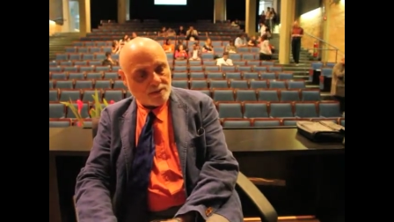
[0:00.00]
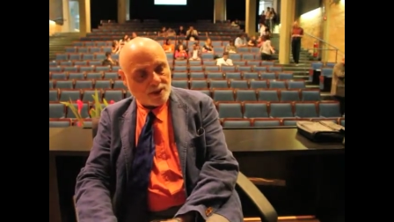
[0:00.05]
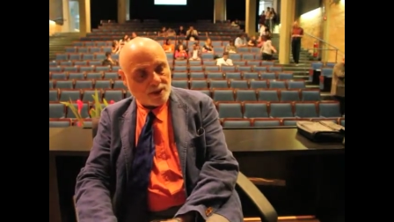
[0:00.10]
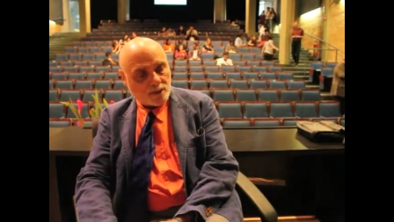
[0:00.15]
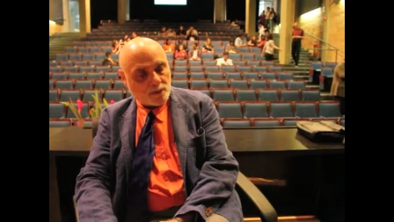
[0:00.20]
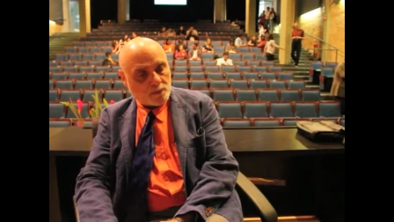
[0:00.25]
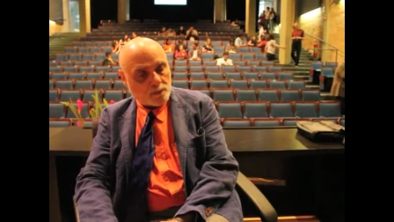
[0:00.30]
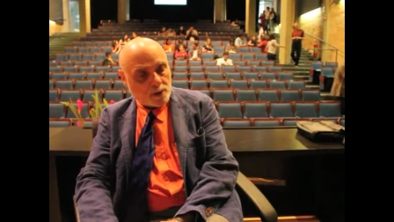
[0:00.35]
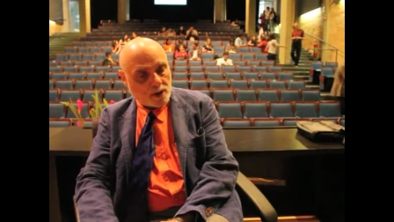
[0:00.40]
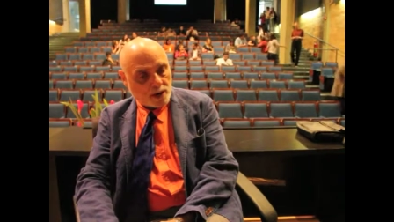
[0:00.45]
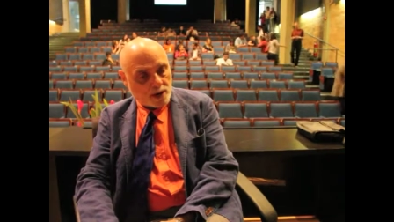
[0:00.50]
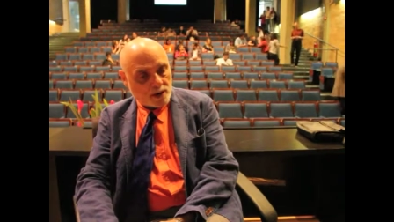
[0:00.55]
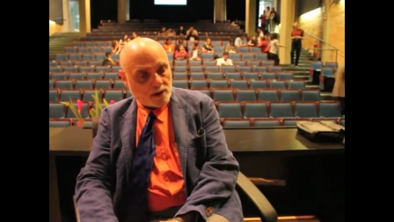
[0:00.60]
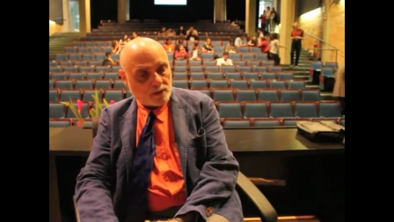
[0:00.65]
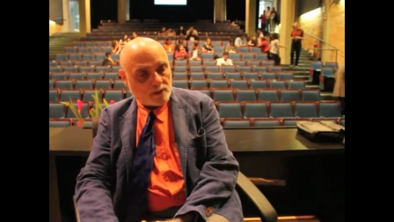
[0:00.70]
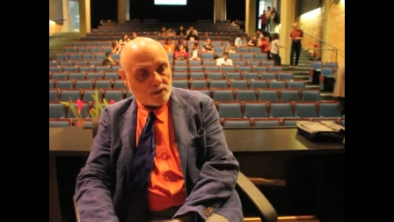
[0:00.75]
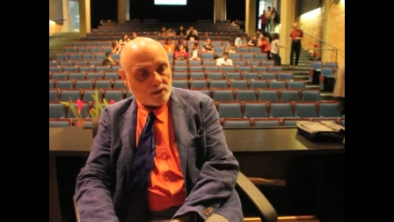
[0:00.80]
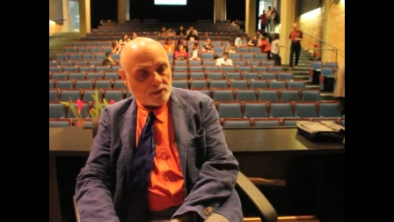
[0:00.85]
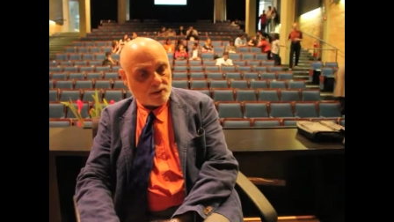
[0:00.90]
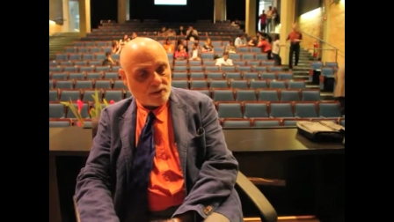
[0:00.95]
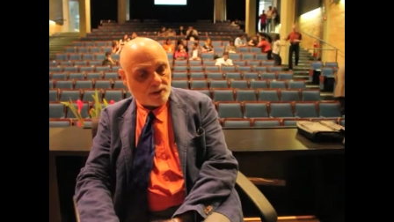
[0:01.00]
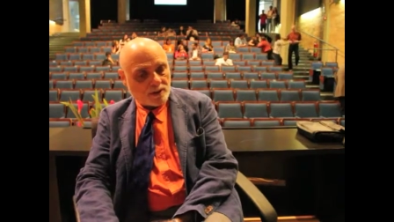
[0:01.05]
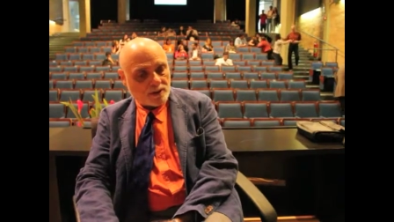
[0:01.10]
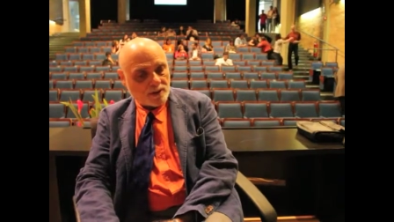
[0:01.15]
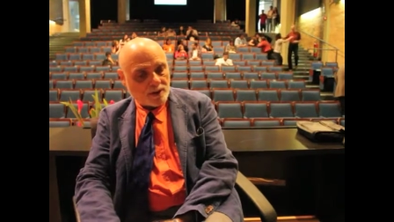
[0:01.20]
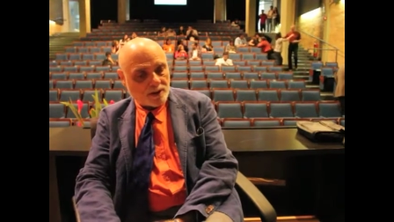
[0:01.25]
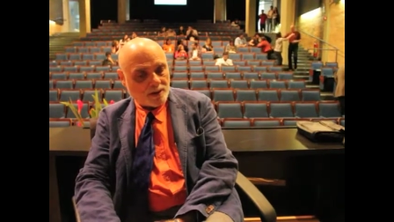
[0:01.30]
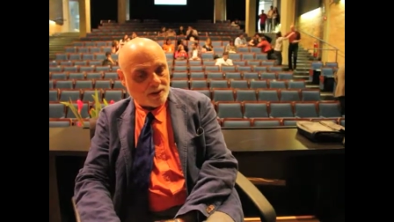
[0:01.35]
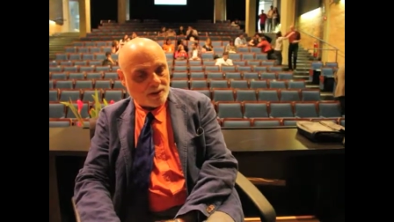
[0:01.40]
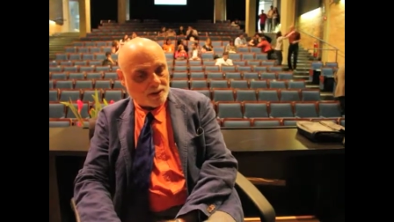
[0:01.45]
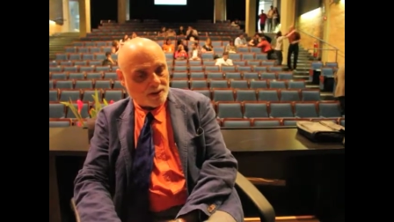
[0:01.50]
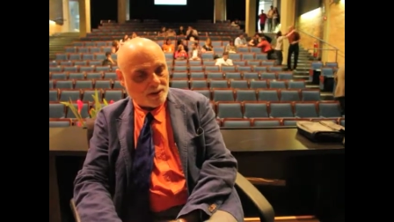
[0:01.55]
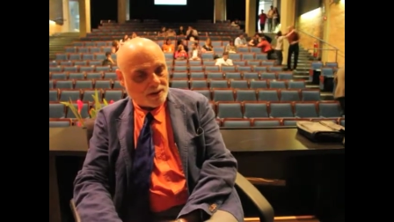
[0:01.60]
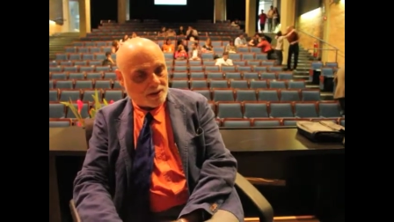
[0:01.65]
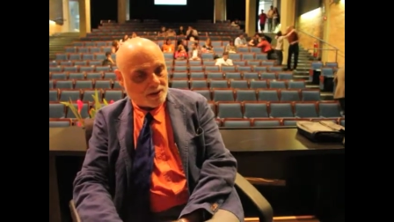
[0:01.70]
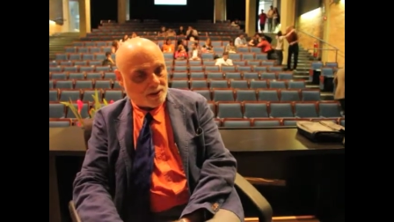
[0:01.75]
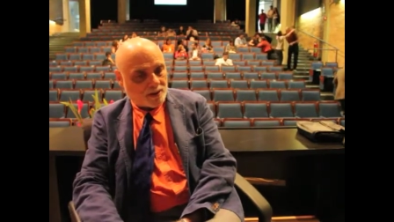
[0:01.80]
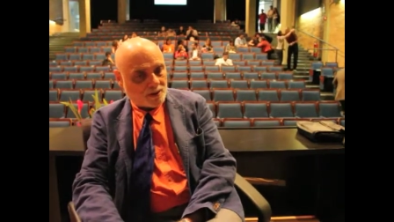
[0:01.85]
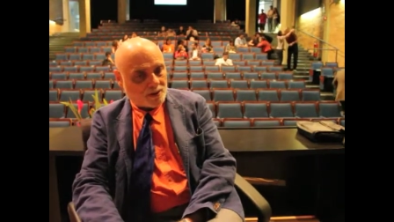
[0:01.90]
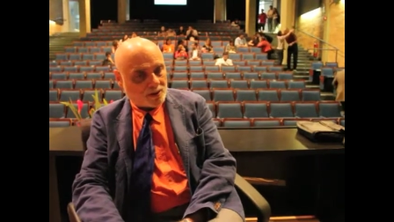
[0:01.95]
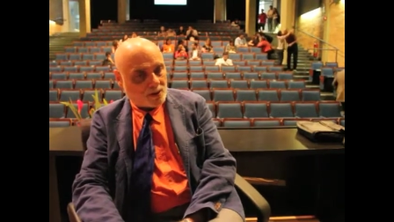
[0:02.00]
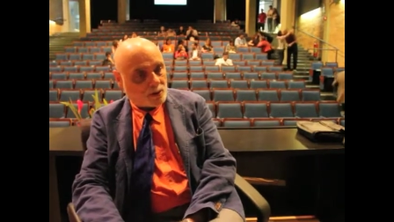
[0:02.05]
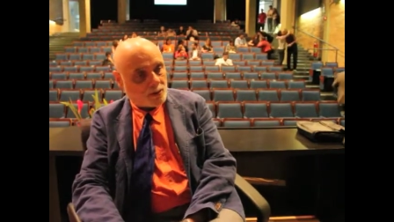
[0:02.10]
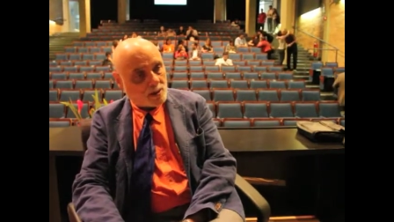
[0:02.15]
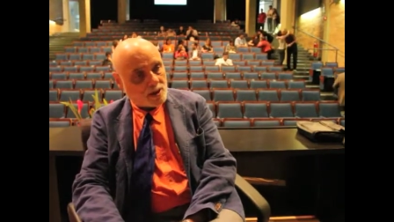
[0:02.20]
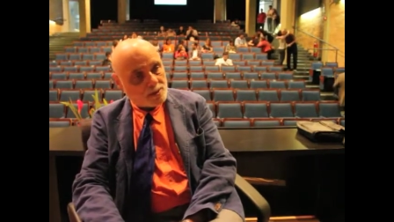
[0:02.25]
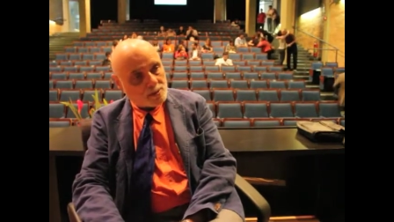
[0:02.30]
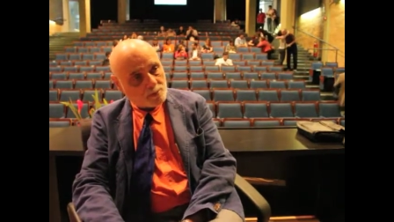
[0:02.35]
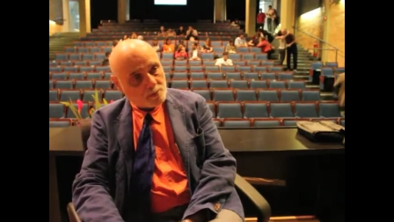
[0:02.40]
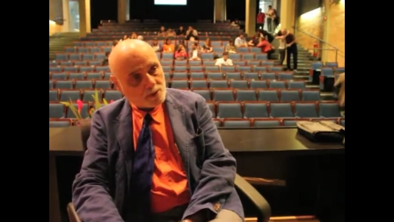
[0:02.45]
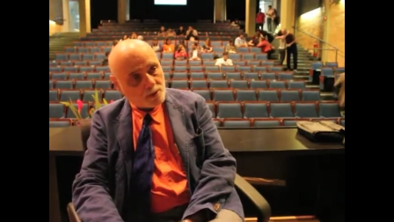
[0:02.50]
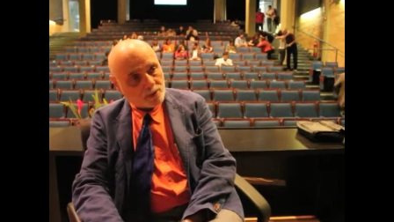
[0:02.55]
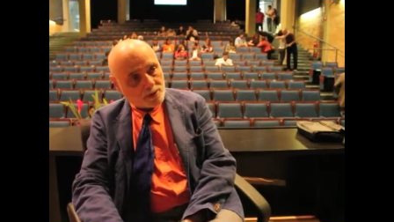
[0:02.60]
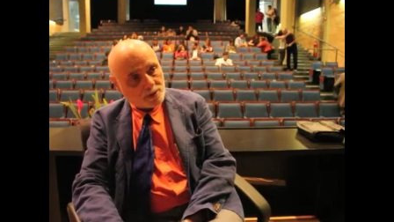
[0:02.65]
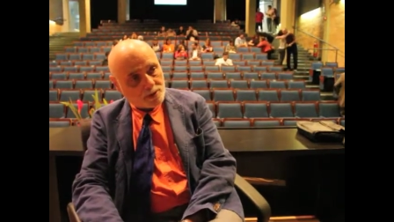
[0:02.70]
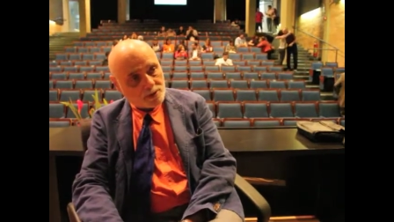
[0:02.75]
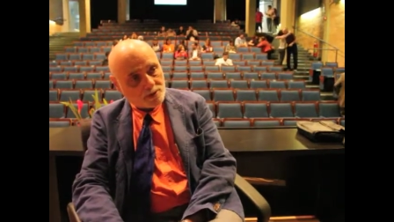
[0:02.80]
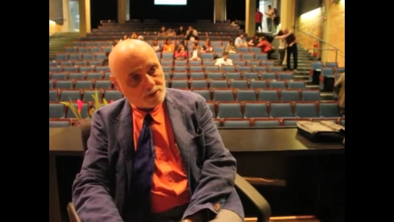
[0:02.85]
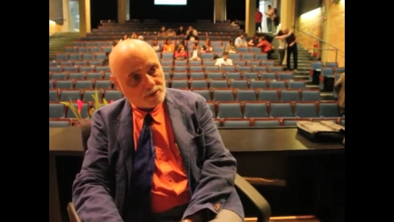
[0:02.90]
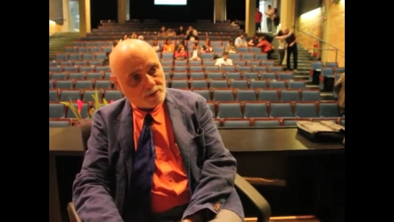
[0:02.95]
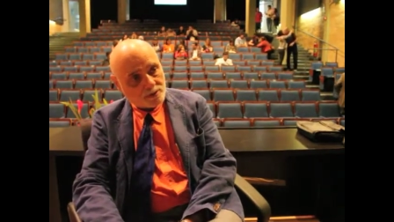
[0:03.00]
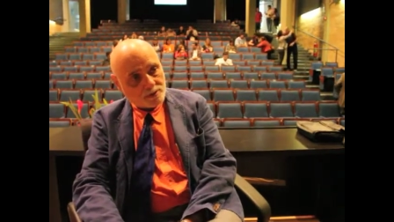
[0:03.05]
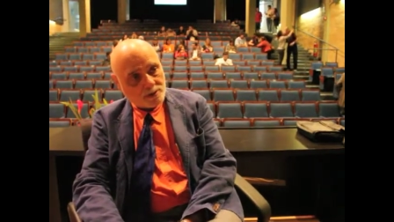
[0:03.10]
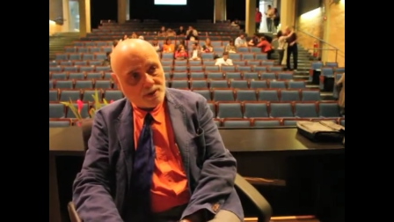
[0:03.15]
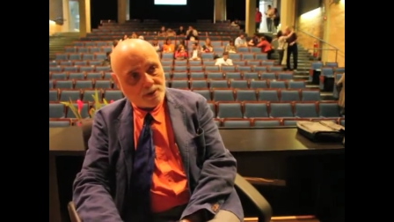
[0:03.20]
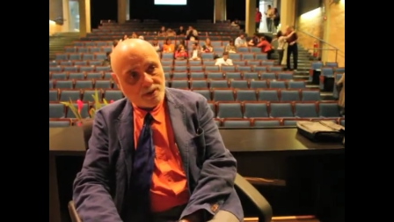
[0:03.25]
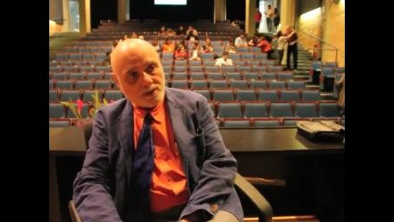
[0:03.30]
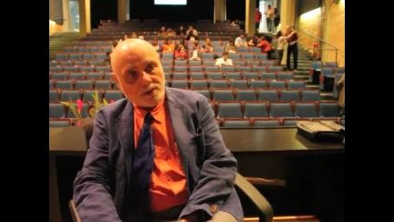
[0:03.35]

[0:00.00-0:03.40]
in part on stress proteins,